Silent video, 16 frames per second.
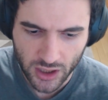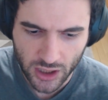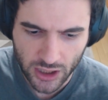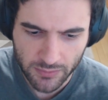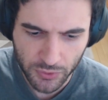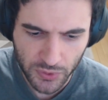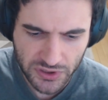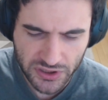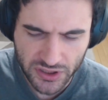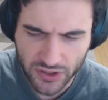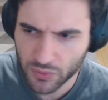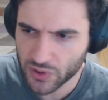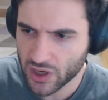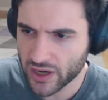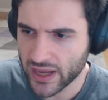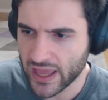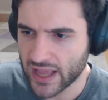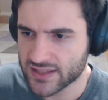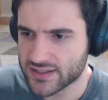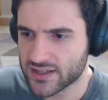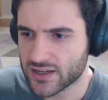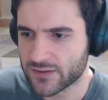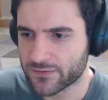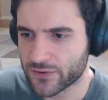But originally, we're kind of
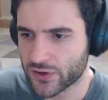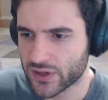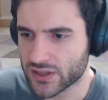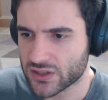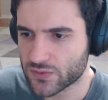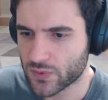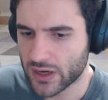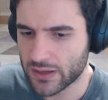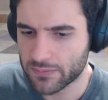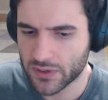hesitant for this, right?